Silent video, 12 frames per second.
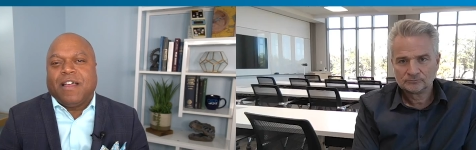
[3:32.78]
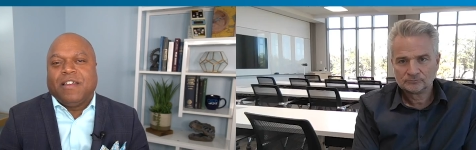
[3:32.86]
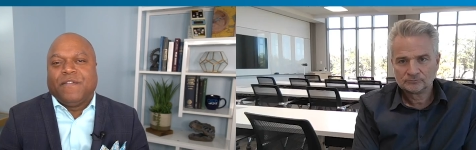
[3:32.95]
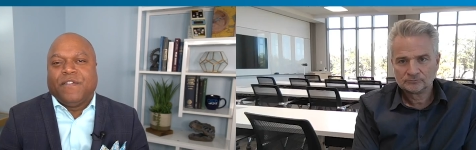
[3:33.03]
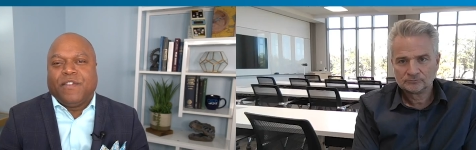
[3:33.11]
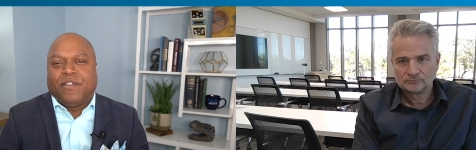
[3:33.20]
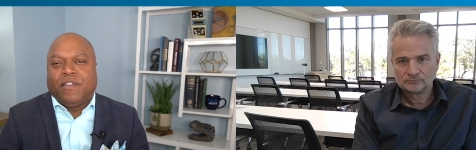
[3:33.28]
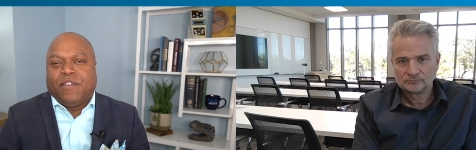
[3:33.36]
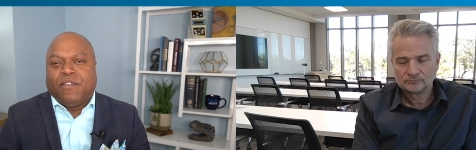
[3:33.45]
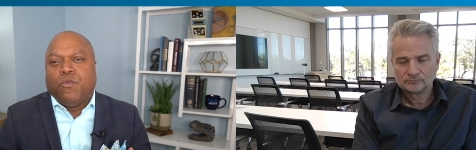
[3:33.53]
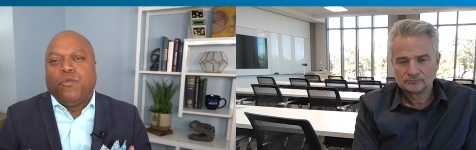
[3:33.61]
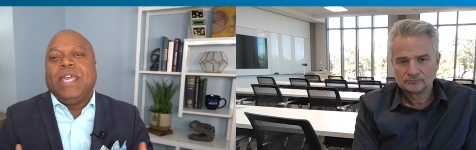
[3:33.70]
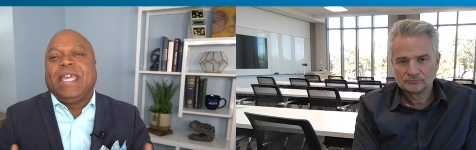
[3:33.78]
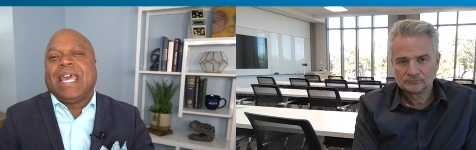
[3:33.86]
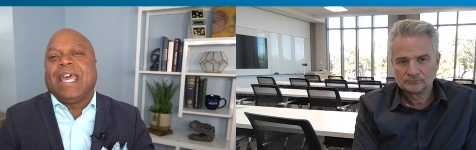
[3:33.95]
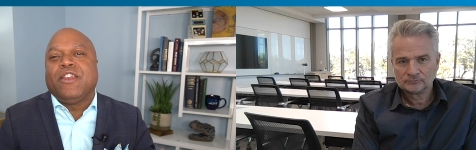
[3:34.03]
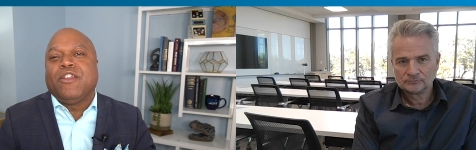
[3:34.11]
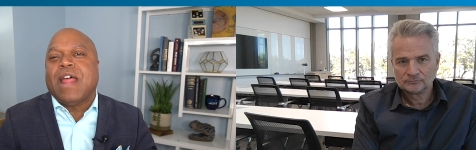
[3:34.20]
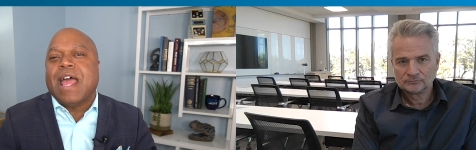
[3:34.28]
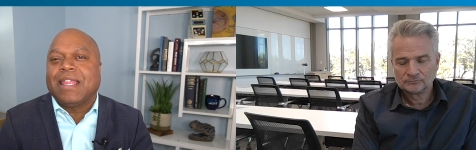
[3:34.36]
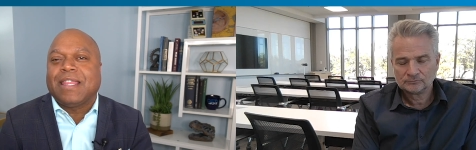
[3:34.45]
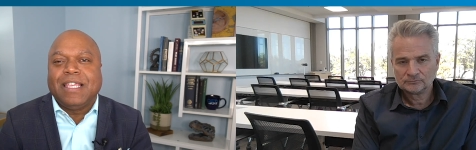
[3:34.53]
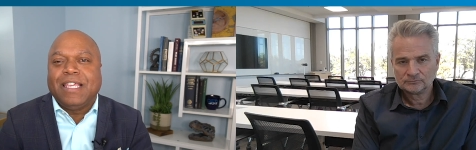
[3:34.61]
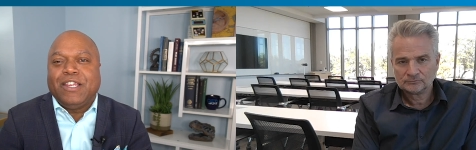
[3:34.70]
Speaker 1: kind of the, the, weekender
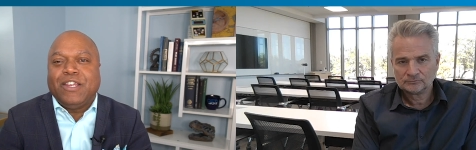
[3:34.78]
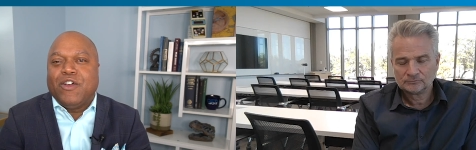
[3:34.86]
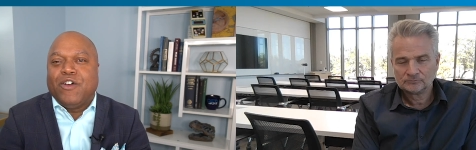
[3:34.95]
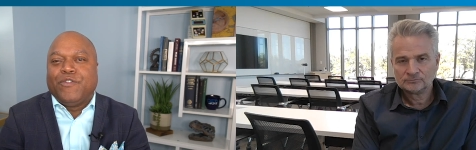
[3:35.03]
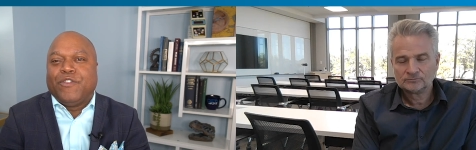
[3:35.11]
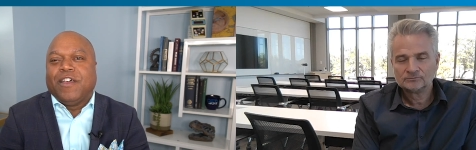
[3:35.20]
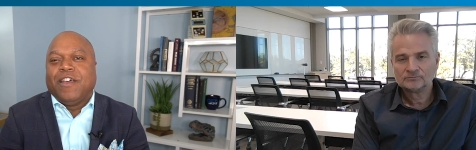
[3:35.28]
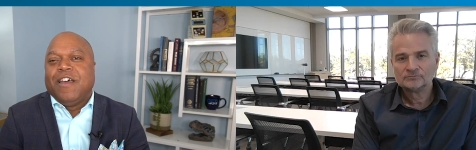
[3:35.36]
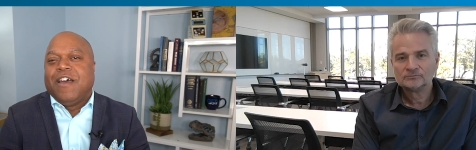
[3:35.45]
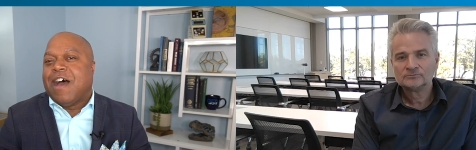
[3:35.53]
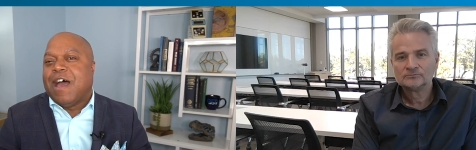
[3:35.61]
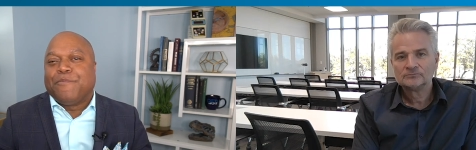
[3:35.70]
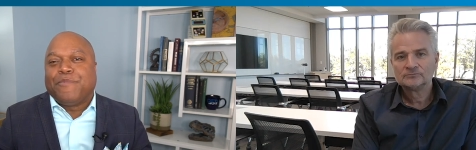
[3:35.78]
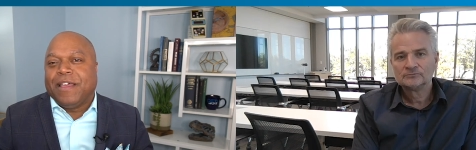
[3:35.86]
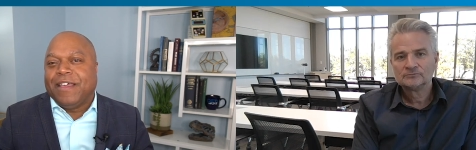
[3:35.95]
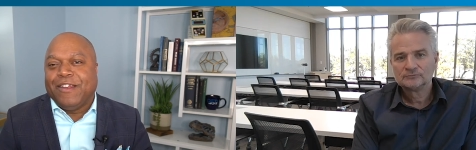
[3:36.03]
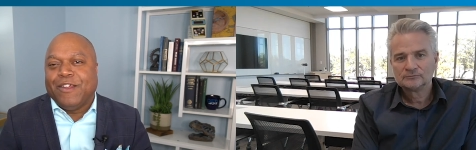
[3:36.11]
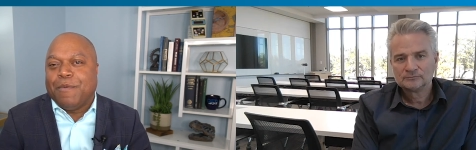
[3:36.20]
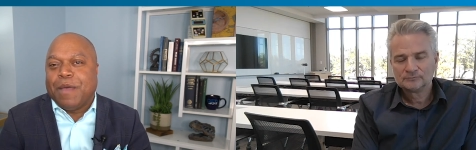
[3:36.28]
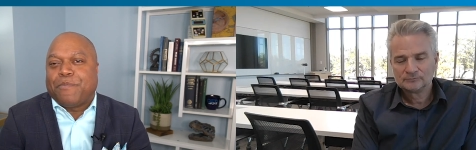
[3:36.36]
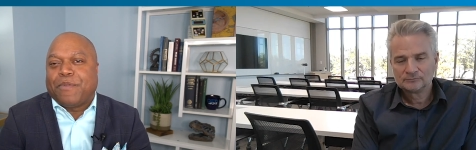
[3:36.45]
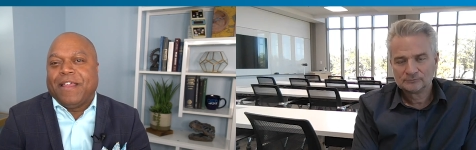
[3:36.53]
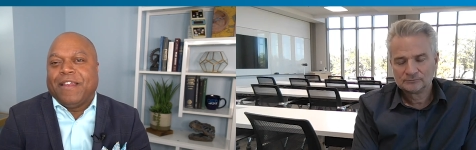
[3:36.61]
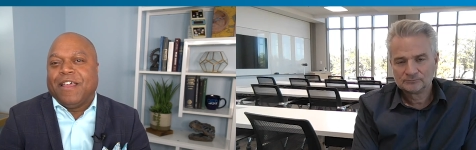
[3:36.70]
athlete. You know, the I play. You know, I might
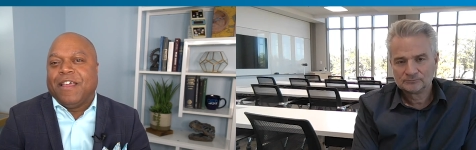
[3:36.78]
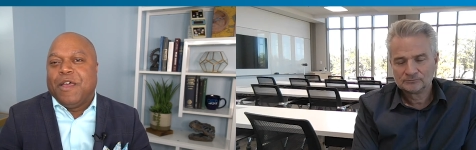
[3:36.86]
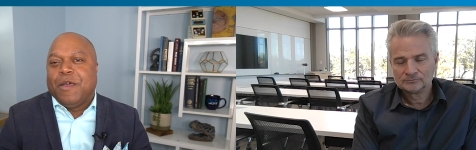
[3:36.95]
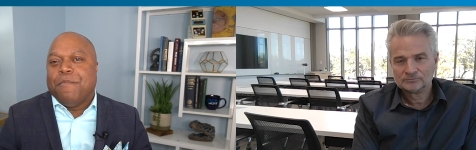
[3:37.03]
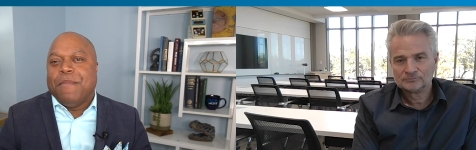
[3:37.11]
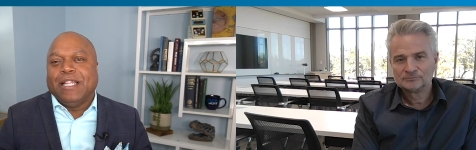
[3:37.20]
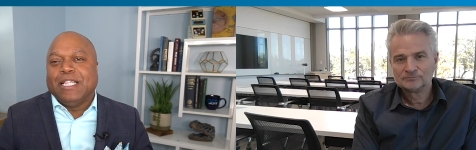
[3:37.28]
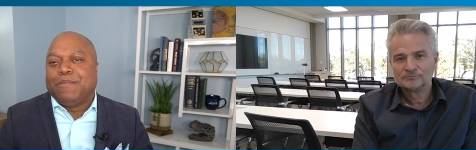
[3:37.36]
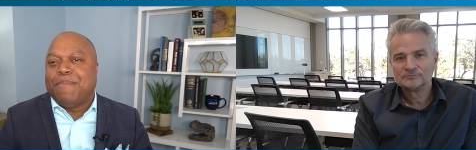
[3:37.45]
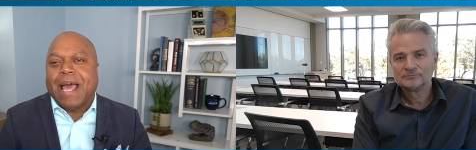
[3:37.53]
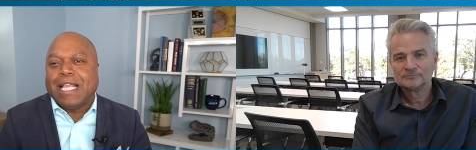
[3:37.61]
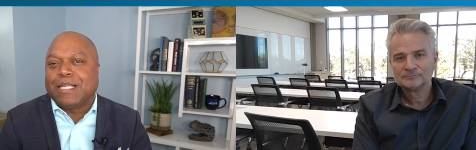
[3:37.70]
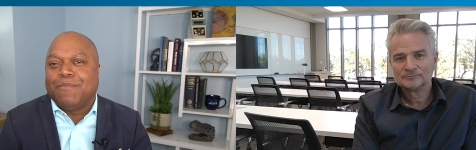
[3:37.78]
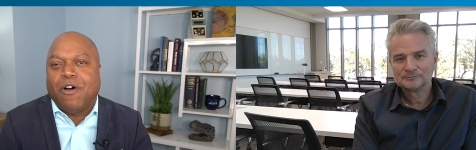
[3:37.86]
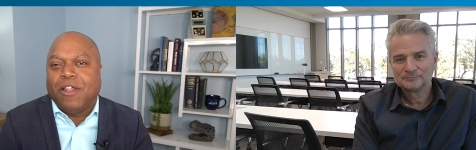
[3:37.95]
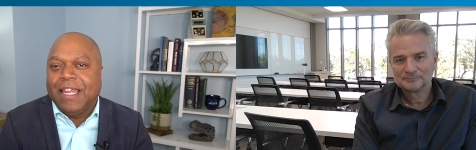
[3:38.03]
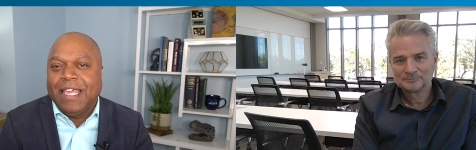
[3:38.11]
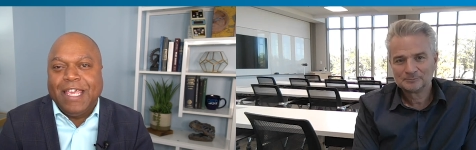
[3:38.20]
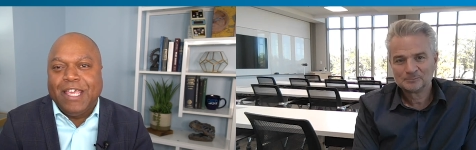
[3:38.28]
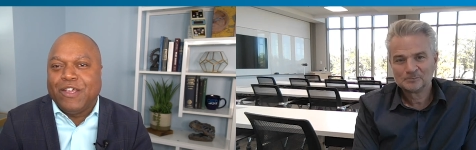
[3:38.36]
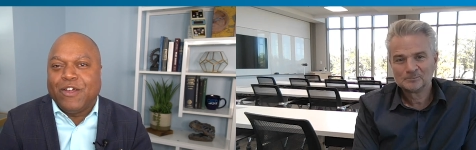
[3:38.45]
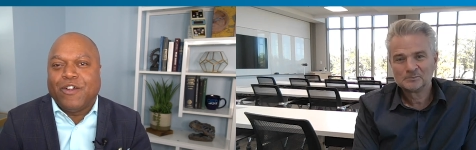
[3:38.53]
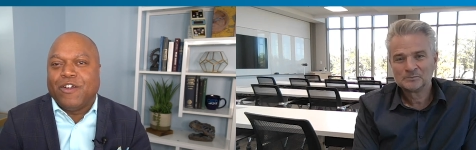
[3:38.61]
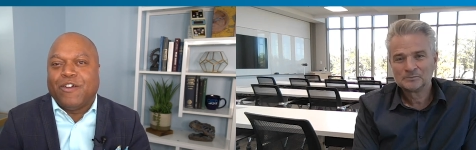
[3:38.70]
play in a men's basketball league
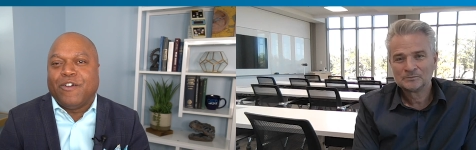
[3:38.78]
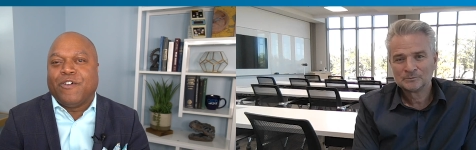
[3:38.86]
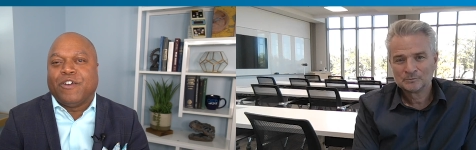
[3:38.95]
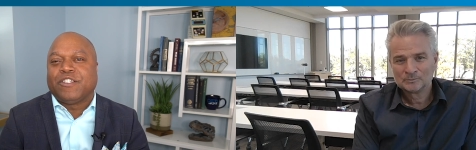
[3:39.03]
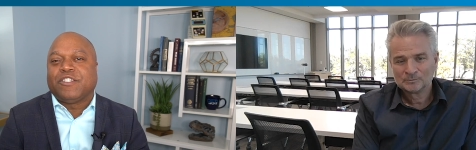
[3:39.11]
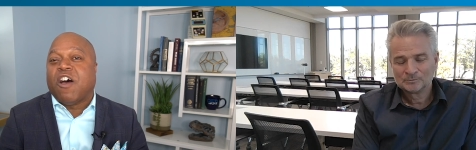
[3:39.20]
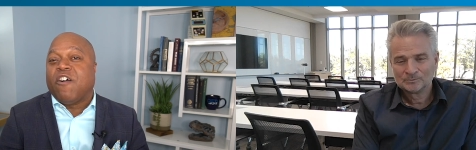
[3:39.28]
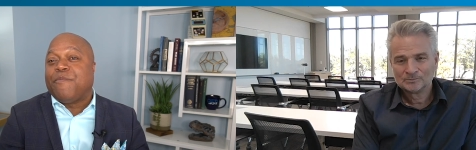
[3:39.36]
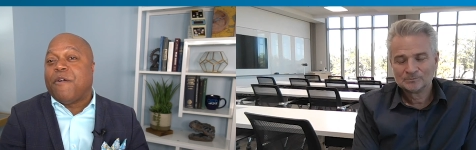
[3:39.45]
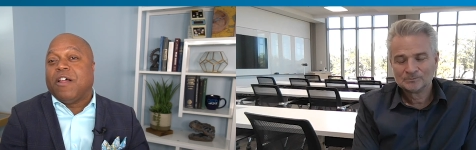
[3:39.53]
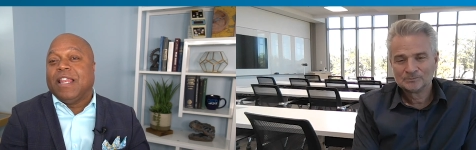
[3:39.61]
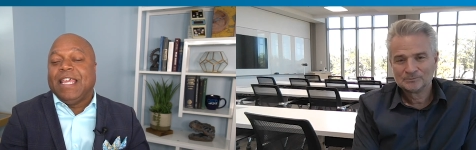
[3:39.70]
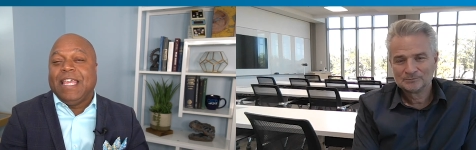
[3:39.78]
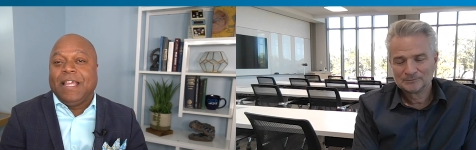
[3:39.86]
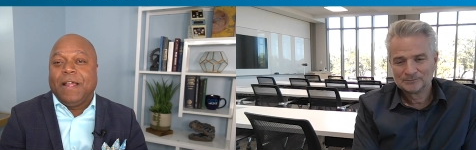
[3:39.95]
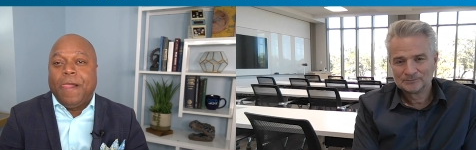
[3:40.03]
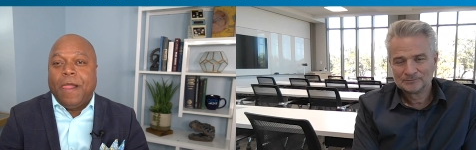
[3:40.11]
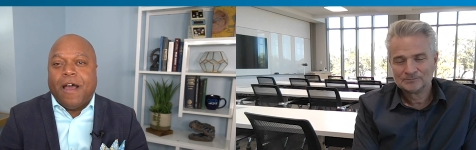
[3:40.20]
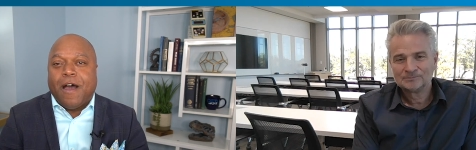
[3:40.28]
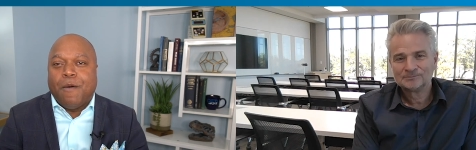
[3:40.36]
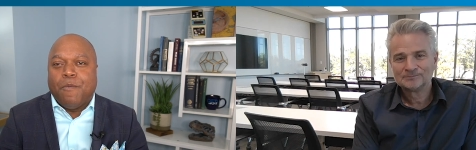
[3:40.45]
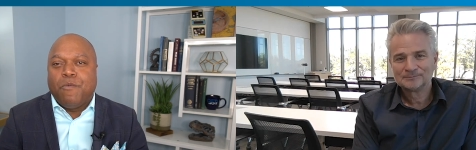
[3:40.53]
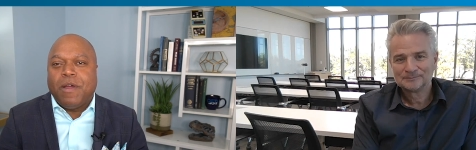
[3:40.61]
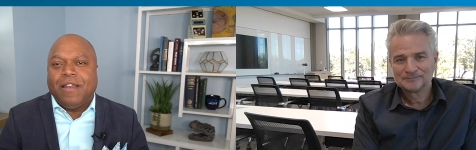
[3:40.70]
or, or a softball league.
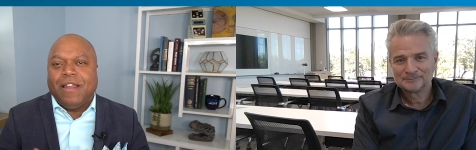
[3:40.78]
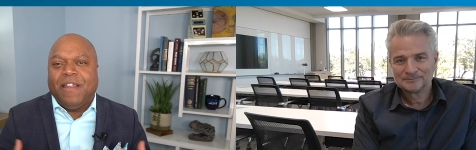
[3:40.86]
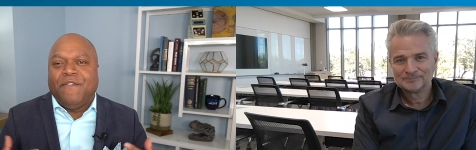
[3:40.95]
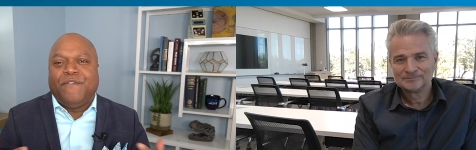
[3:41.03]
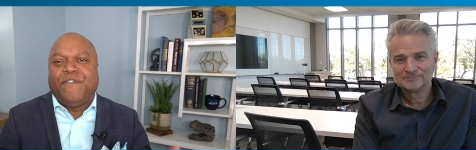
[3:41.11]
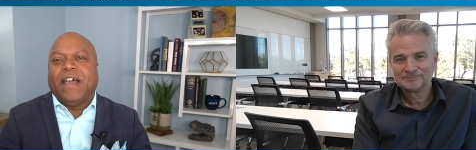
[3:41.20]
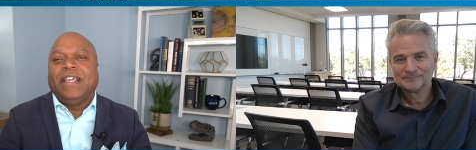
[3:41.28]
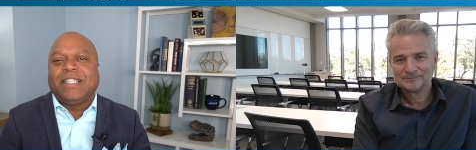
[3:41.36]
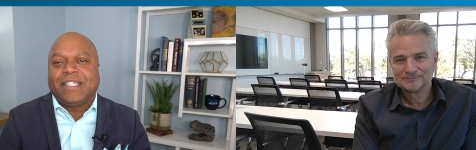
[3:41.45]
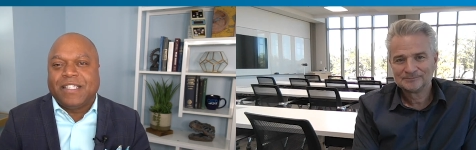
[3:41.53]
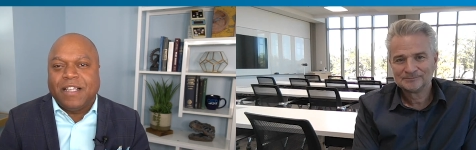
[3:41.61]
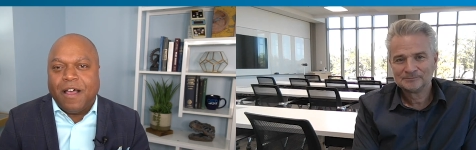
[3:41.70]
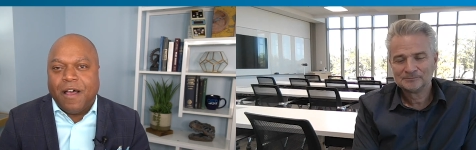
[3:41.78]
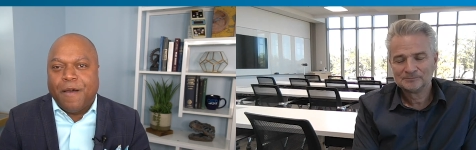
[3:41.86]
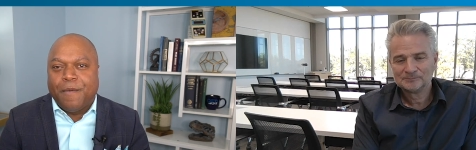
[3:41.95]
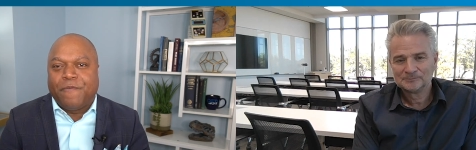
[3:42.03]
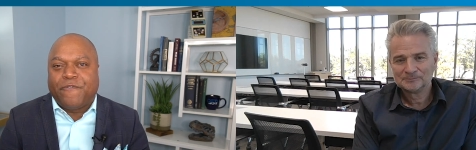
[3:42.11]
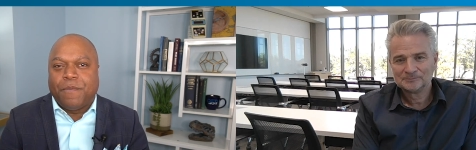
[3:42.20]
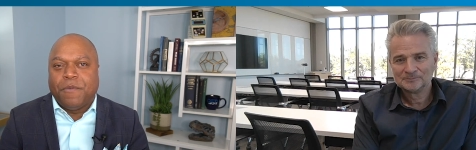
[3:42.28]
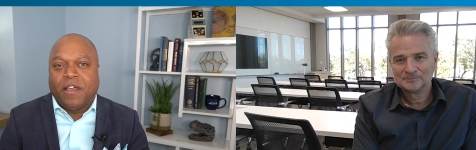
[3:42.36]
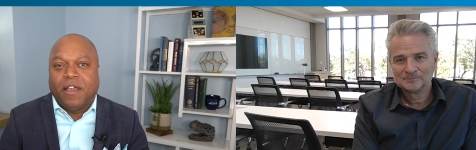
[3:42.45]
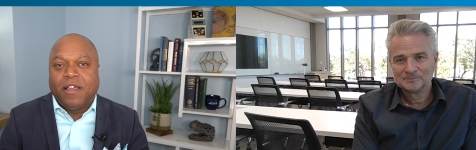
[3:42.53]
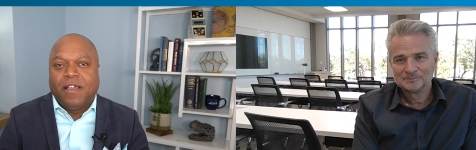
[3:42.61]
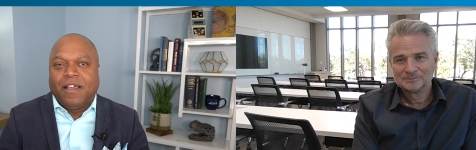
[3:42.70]
Um, what advice um, from a